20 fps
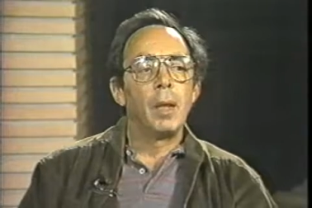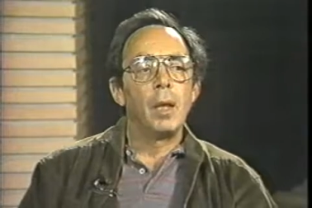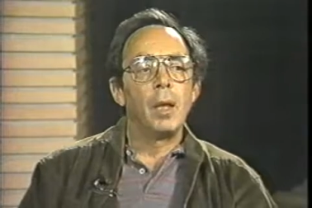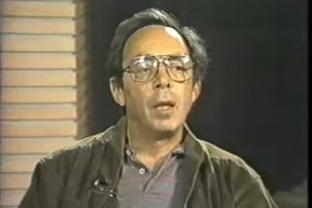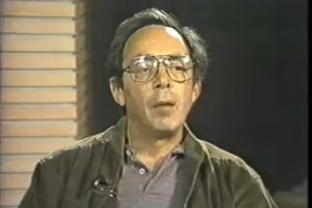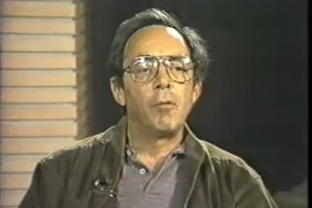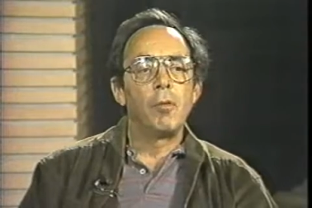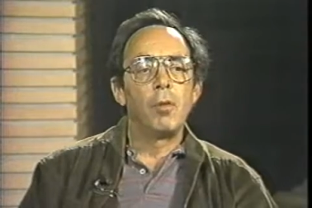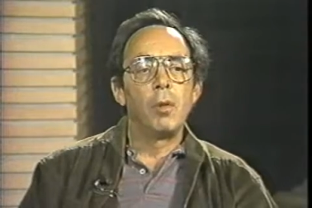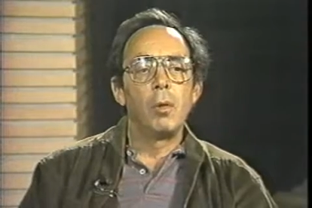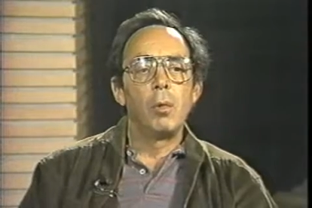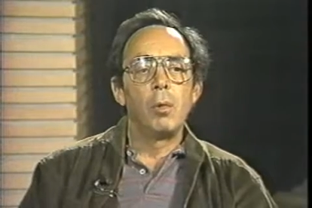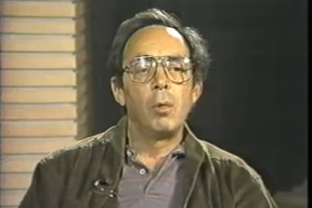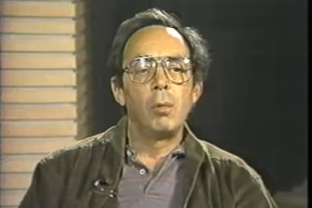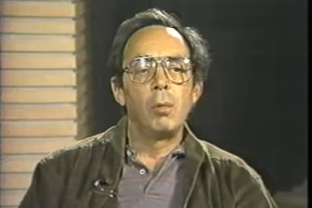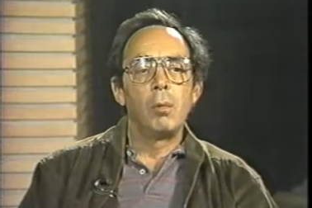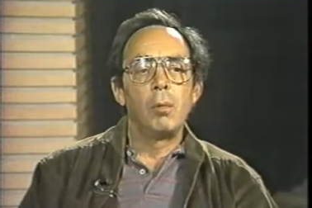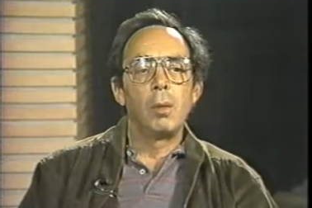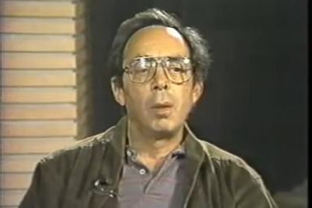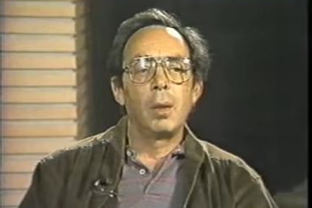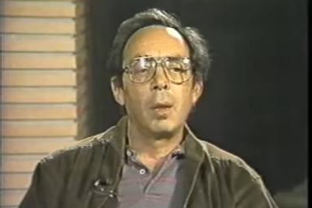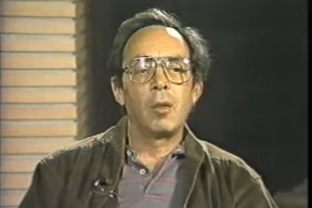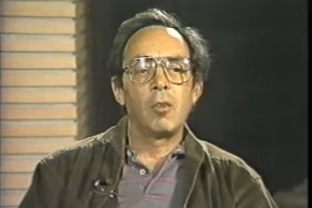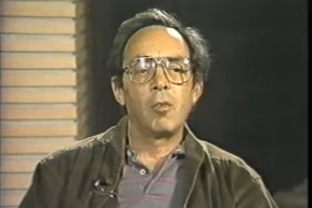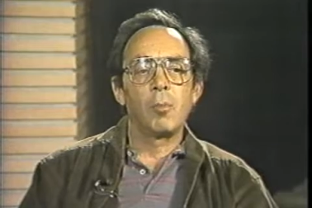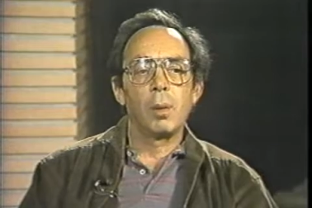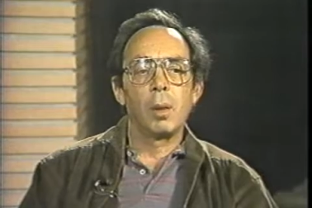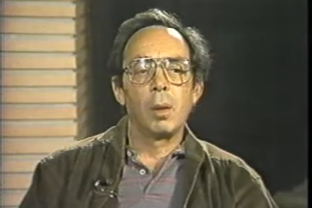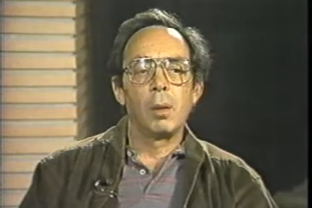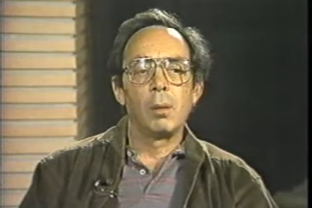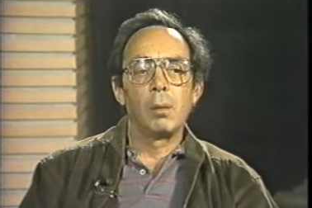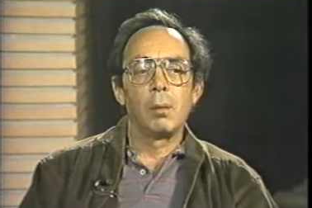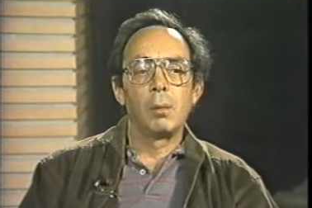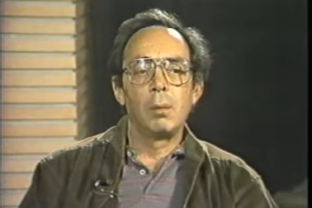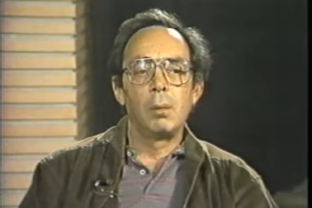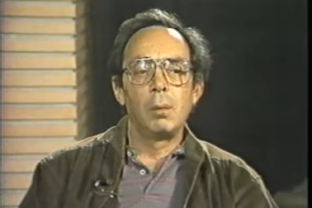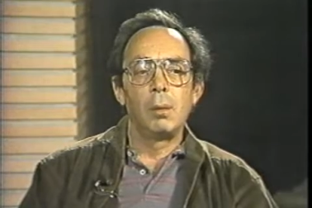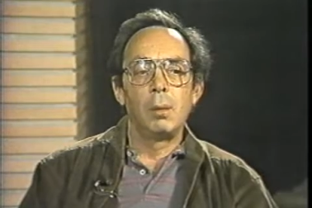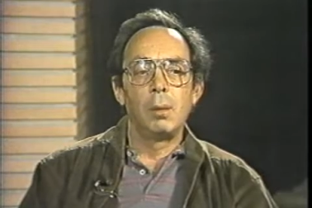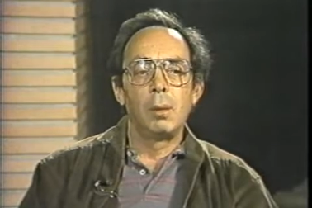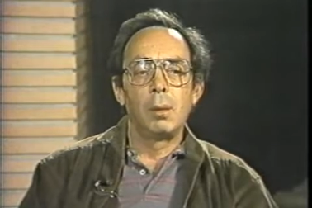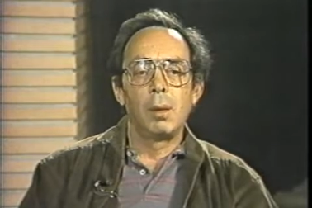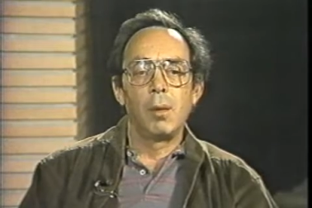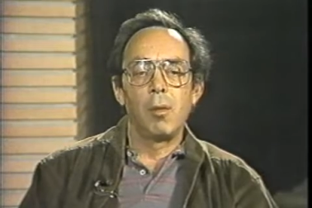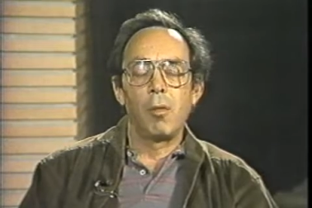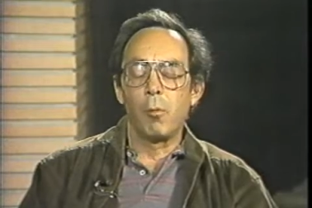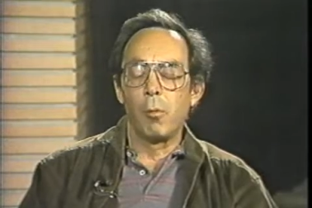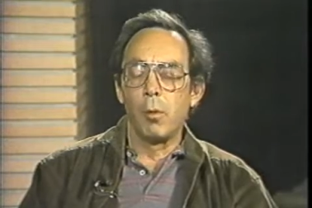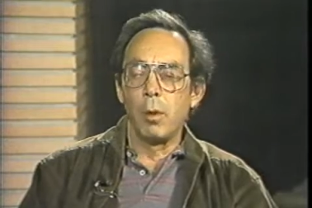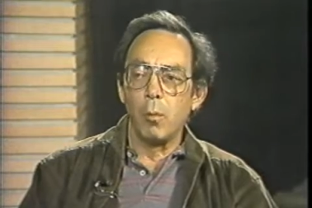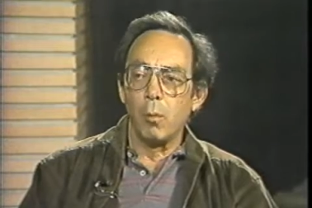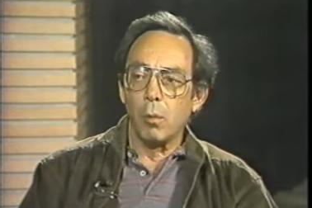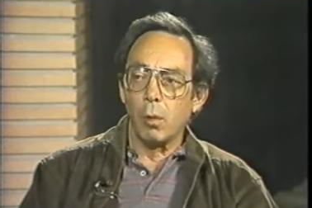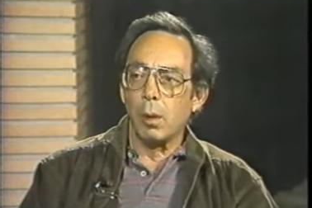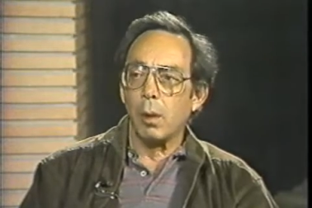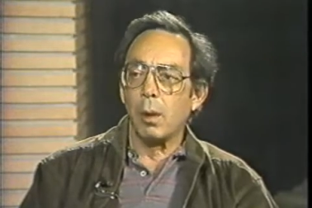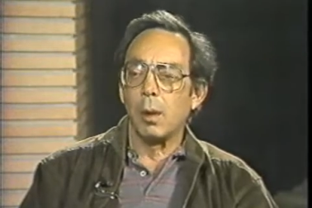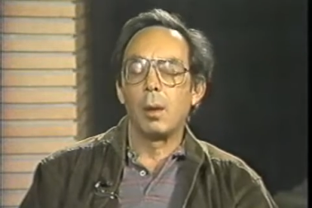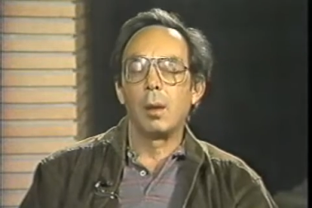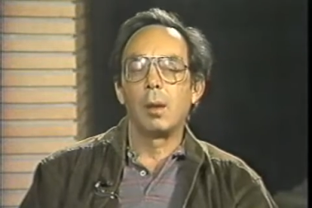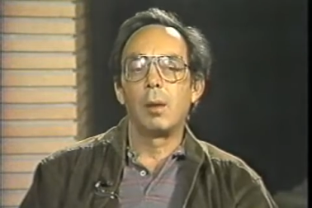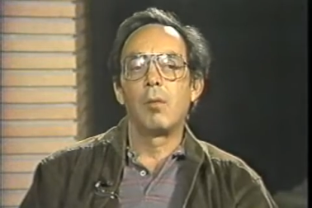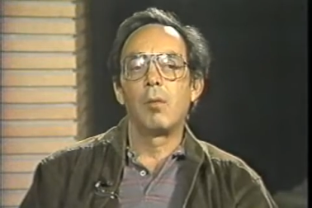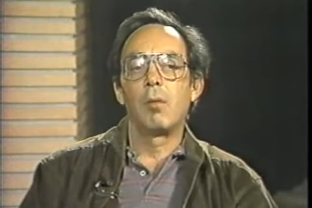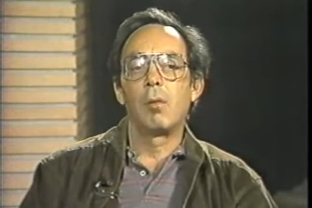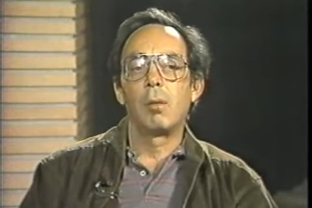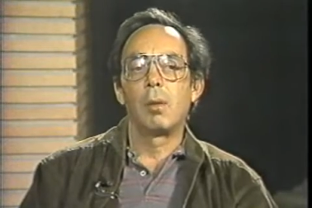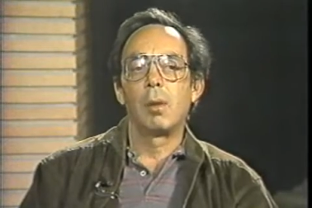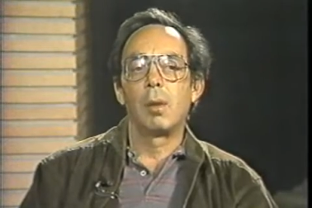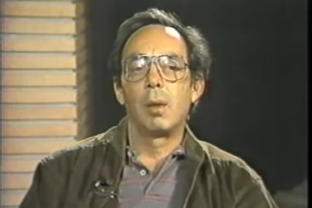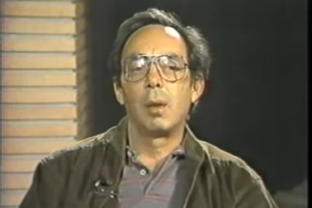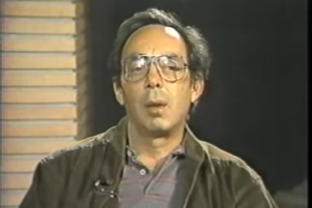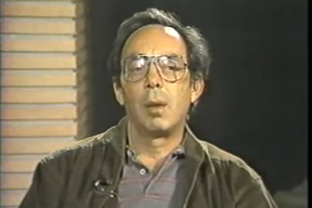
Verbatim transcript: If you explode three warheads,